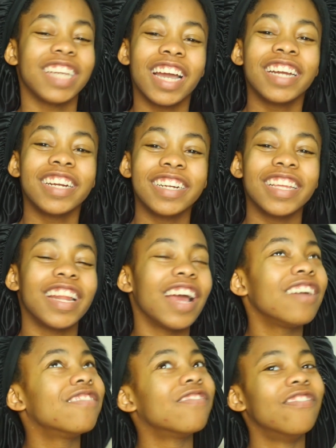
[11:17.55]
tired and
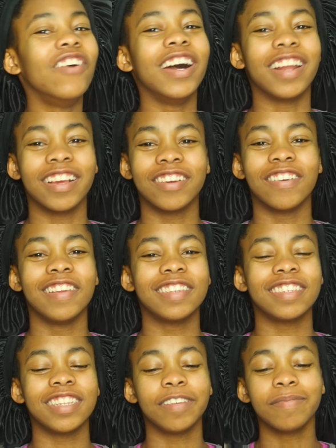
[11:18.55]
I want to go to
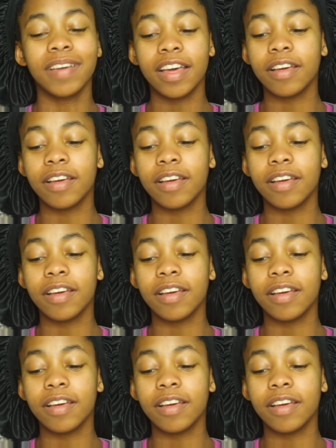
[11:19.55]
sleep,